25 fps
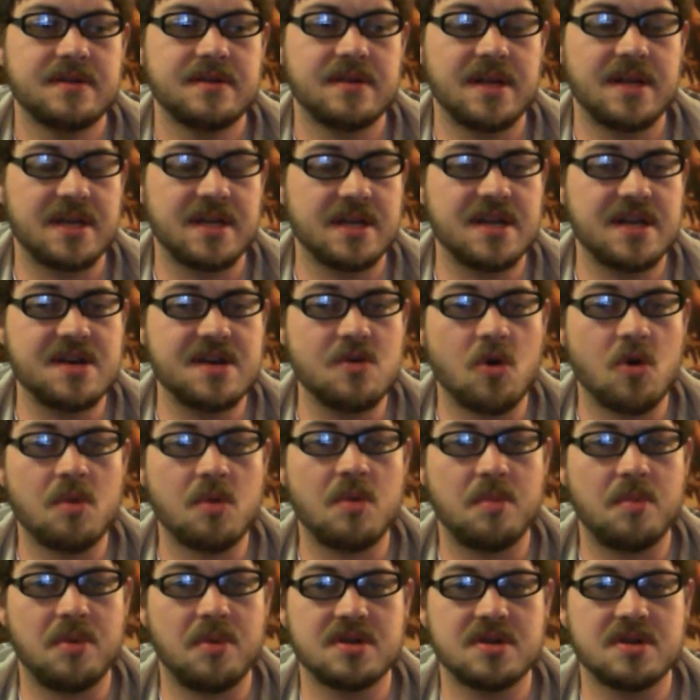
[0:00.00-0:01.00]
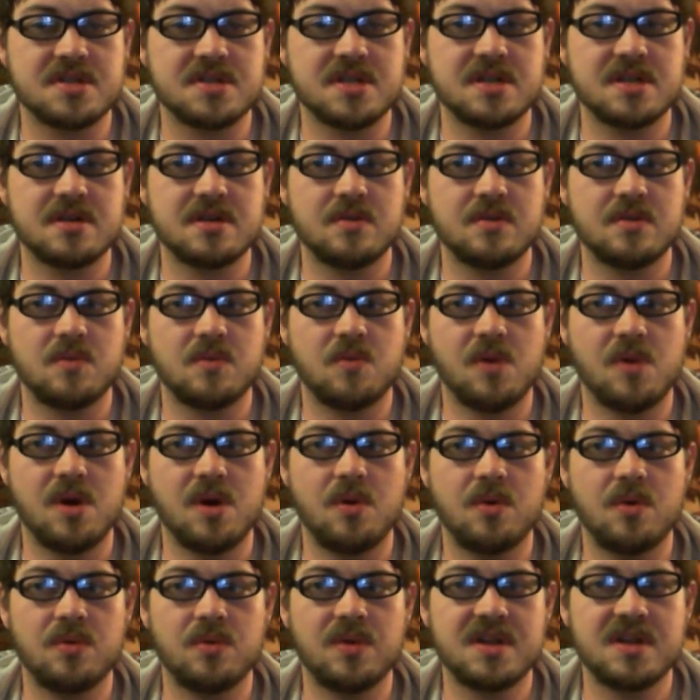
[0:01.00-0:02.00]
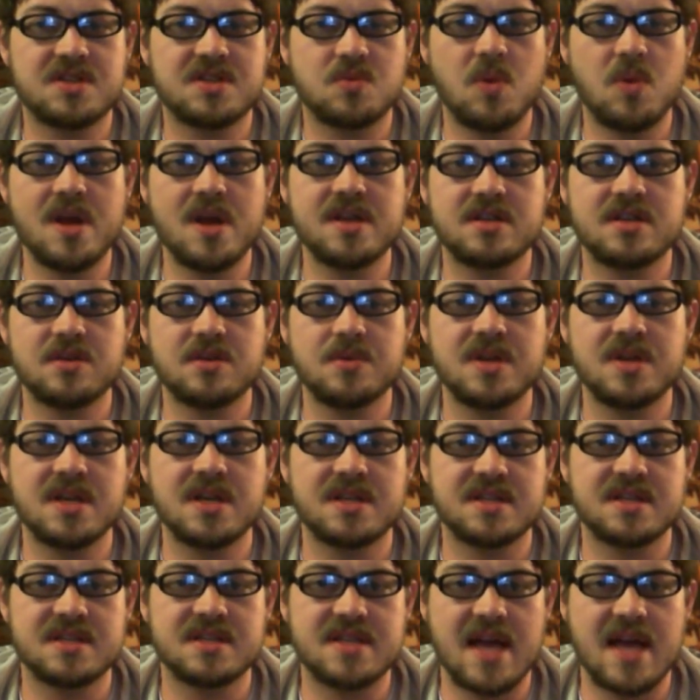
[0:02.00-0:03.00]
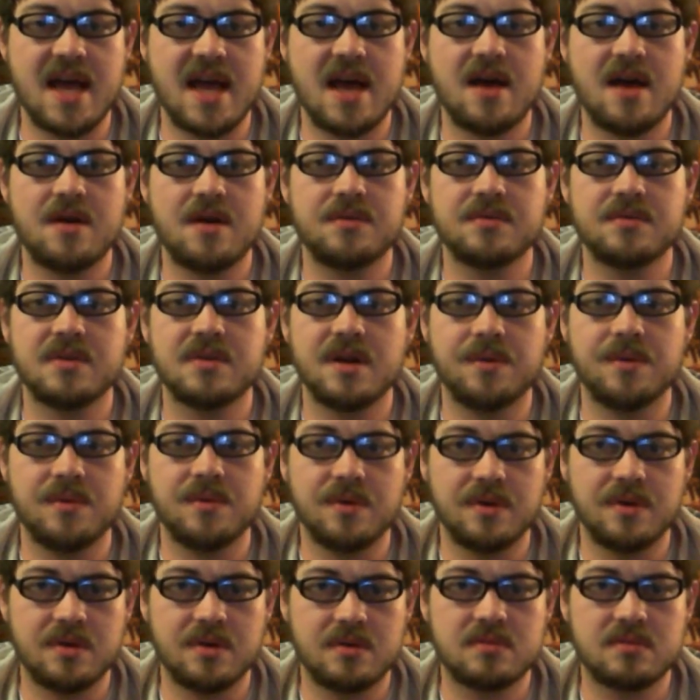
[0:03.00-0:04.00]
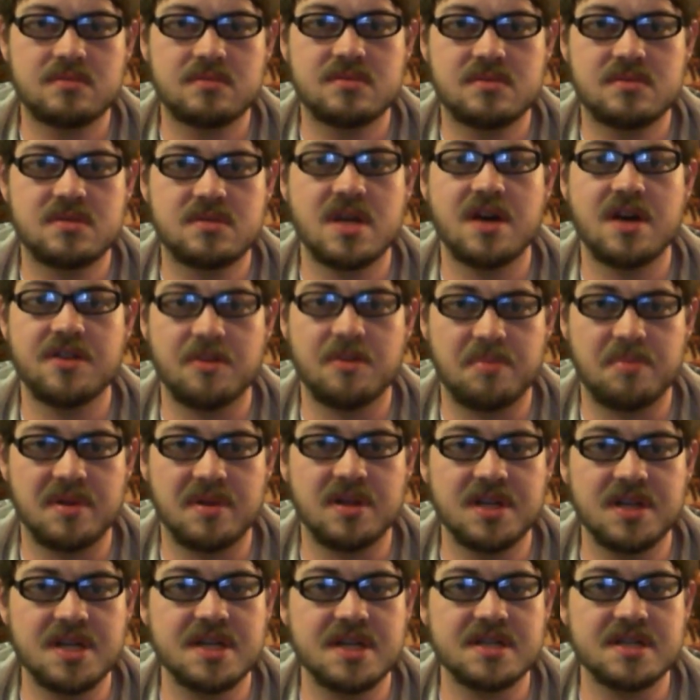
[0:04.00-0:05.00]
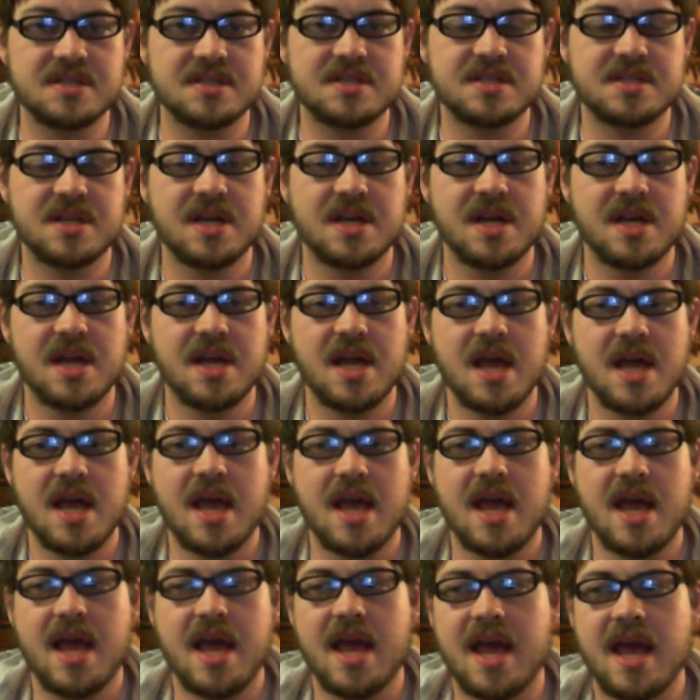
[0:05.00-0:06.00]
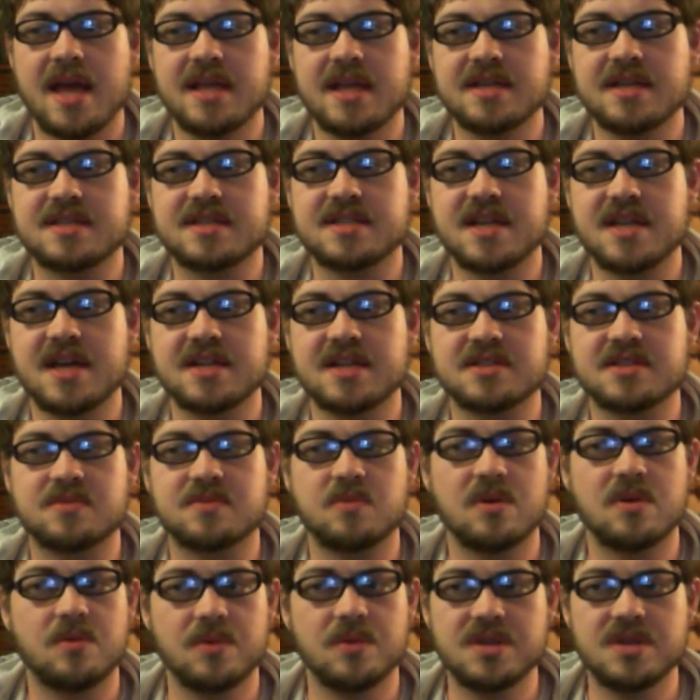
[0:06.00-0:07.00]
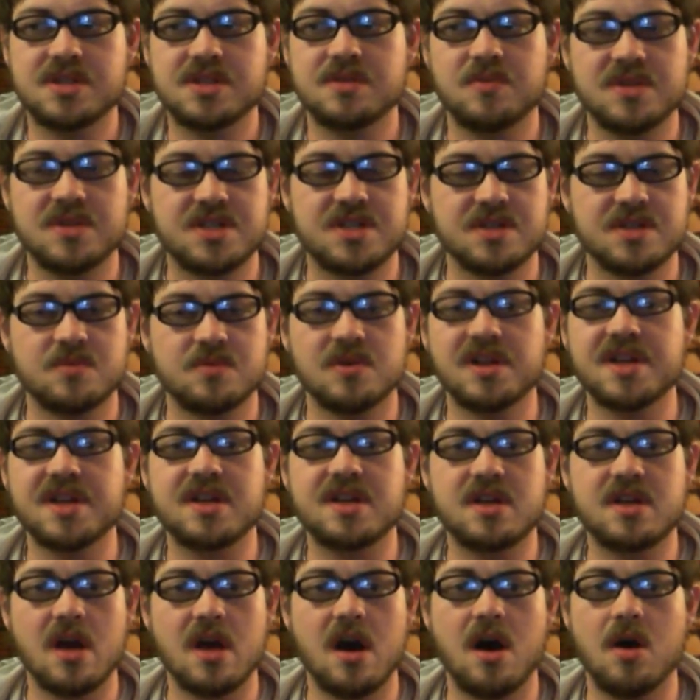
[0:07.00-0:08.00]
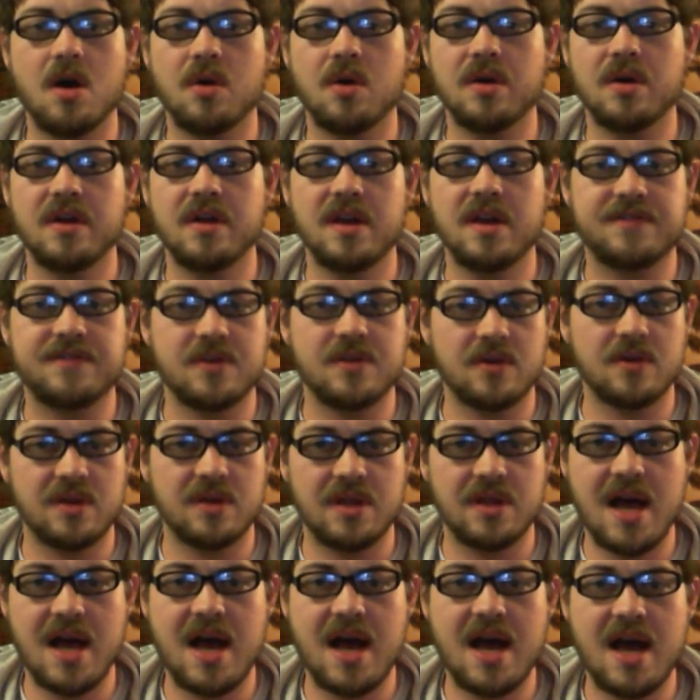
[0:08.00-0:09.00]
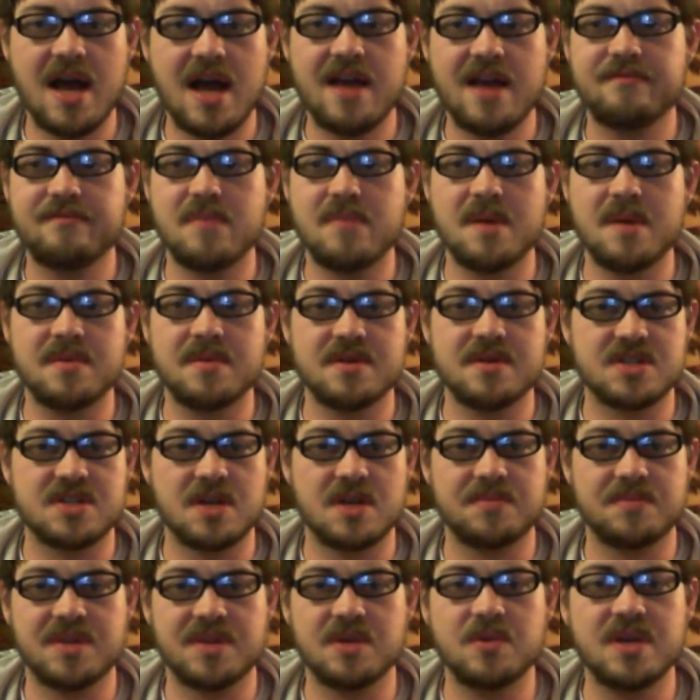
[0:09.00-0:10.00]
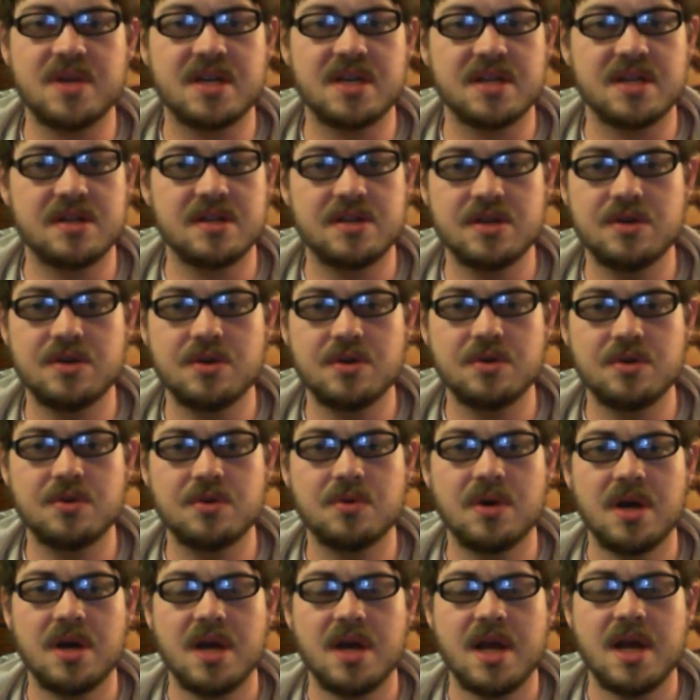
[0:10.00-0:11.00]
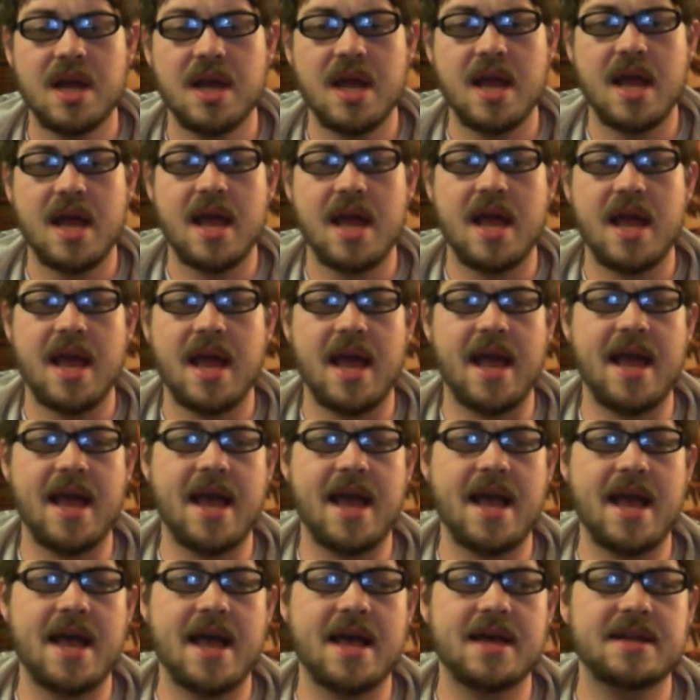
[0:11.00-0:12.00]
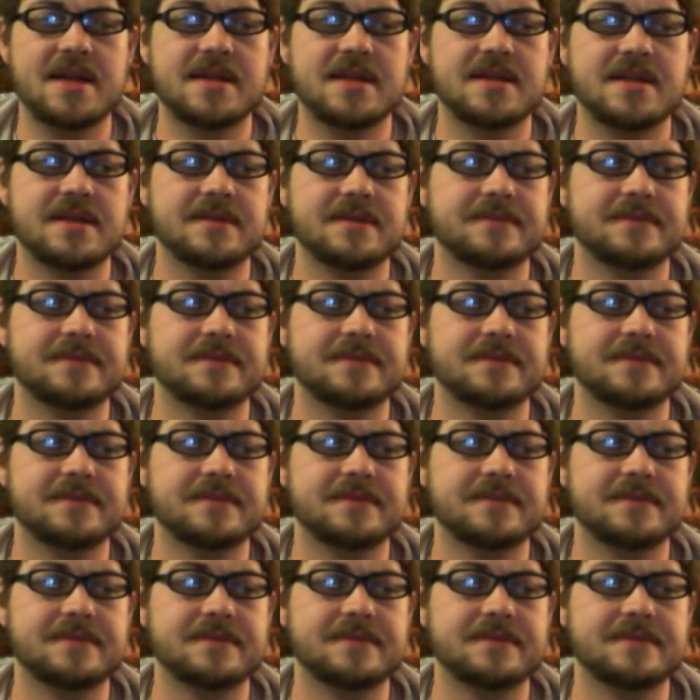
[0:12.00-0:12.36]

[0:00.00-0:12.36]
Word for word: like any normal person, well, let's wait until we get to town and we'll tell the police. And he says, well, we, sh- we should really go. If they're alive, maybe there's something we can do. And